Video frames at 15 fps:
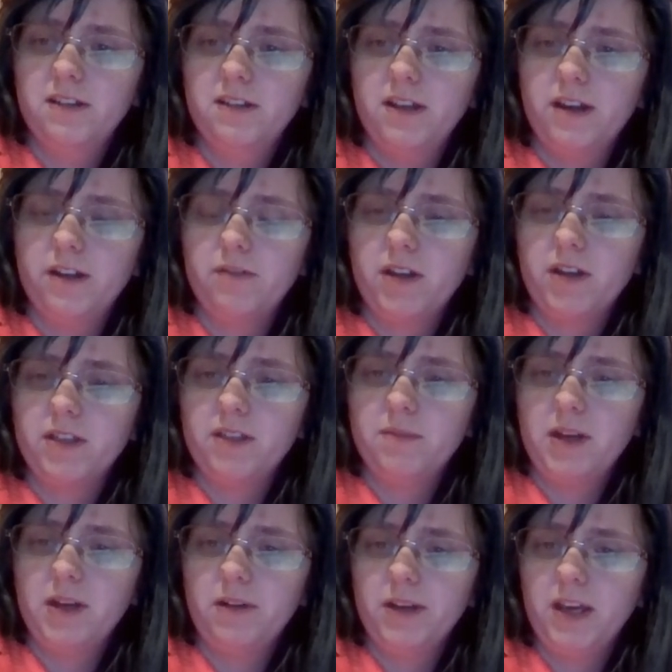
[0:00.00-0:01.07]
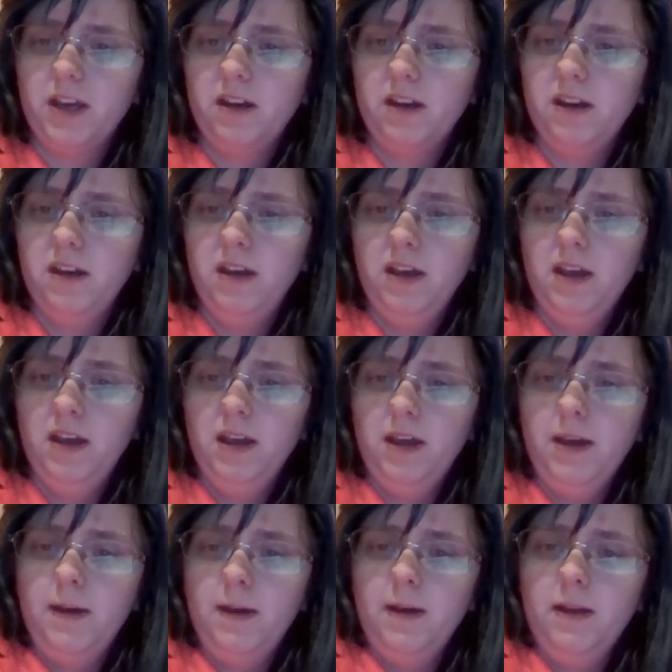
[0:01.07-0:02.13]
and I'd write them down again.
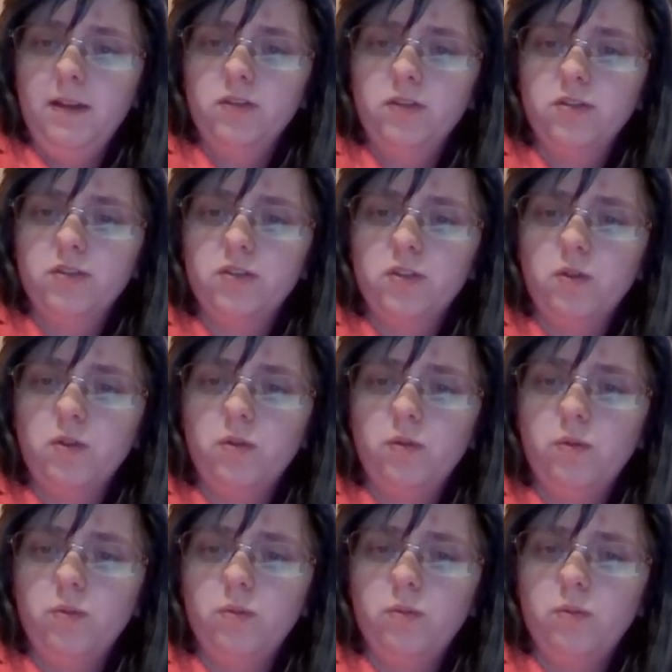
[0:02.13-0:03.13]
So